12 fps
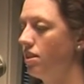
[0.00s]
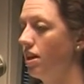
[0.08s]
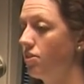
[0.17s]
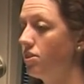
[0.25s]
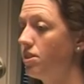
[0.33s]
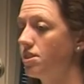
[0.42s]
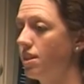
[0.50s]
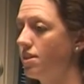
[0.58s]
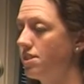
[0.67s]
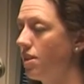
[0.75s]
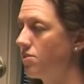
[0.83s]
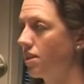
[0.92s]
It really
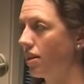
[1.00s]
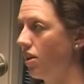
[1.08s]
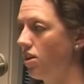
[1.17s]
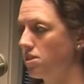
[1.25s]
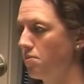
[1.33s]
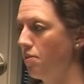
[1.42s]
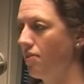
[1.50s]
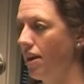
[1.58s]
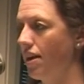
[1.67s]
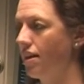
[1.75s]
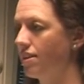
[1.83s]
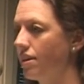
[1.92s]
it sounds like an awesome
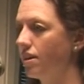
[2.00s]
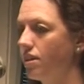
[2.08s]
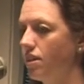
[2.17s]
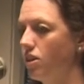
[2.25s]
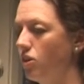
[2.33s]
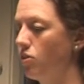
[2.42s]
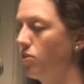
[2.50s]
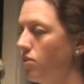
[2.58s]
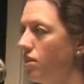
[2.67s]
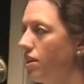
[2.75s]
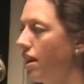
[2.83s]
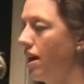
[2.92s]
event. I think you know
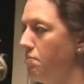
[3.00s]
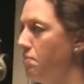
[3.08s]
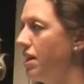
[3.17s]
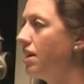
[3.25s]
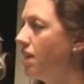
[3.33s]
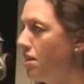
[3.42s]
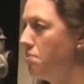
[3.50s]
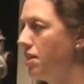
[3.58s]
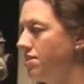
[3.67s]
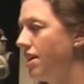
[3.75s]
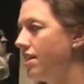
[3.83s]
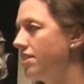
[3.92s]
again being on a
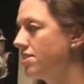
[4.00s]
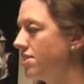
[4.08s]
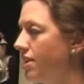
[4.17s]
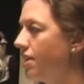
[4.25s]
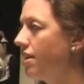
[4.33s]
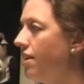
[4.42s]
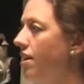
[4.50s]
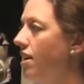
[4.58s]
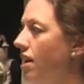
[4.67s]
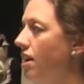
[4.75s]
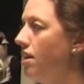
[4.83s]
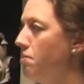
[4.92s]
Monday this year
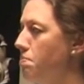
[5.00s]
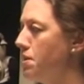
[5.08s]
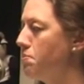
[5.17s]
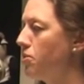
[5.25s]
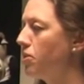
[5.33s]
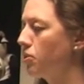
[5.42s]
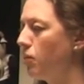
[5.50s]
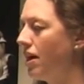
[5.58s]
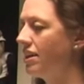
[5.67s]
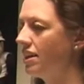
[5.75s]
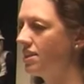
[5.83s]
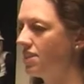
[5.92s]
people are
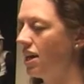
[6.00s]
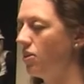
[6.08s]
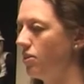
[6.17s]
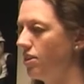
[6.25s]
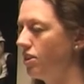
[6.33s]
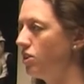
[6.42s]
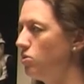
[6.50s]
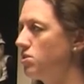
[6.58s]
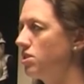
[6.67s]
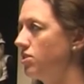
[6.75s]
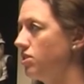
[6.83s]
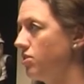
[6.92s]
winding down and you
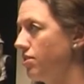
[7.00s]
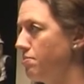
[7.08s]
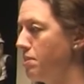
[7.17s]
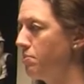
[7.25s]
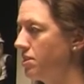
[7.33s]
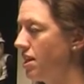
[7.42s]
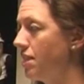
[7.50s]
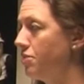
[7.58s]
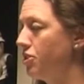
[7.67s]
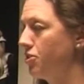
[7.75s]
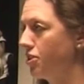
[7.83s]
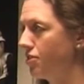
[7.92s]
still you give people time
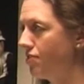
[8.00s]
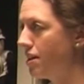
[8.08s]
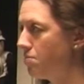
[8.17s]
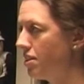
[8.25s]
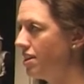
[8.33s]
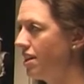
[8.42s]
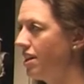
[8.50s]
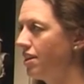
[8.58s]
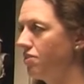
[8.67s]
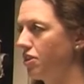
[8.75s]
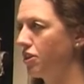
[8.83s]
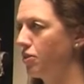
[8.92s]
to do their family thing
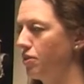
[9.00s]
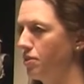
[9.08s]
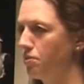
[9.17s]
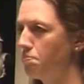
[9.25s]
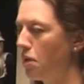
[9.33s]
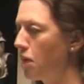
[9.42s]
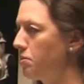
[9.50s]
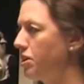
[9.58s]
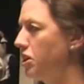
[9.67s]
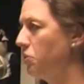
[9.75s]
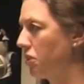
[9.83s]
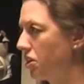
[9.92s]
if they're going to
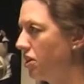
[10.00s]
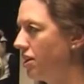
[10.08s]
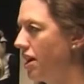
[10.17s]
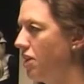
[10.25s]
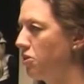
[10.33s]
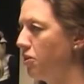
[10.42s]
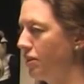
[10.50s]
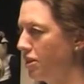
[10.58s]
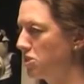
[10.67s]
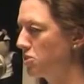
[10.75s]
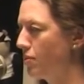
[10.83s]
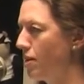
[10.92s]
barbecue or cookout going
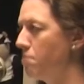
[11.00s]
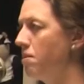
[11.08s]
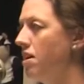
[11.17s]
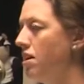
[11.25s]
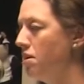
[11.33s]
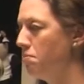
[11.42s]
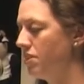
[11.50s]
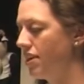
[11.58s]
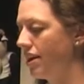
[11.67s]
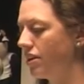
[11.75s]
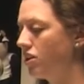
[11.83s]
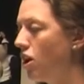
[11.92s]
to swim but
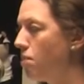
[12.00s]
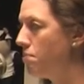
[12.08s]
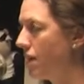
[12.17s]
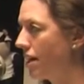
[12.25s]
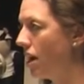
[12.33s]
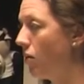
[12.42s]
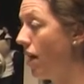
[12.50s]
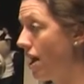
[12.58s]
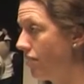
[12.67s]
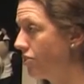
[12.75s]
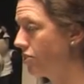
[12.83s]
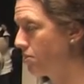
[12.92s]
then come back out
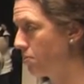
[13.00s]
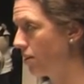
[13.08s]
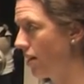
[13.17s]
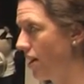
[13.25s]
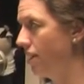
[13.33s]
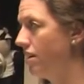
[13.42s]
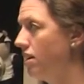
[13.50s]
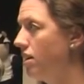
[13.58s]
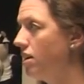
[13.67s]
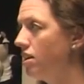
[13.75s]
after the parade